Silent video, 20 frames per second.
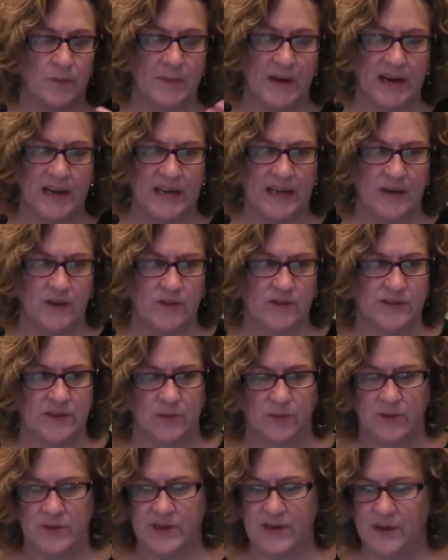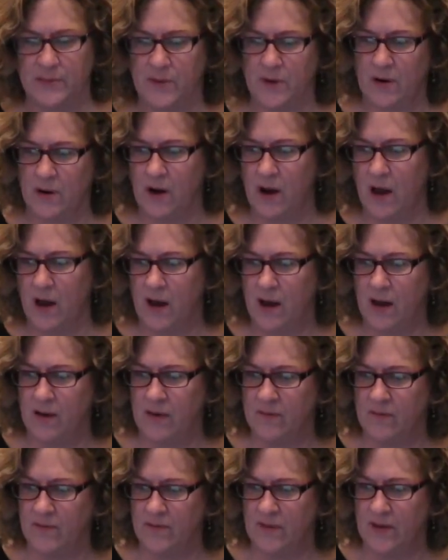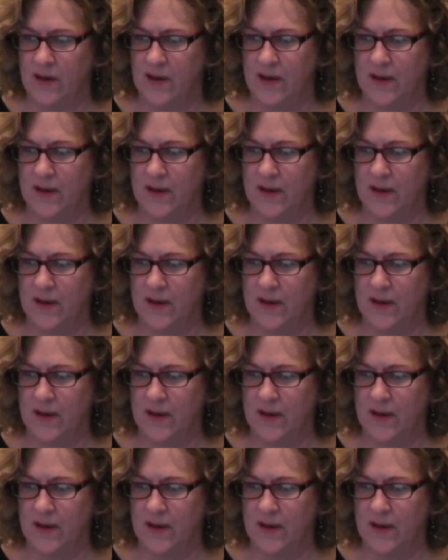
many years at Redeemer of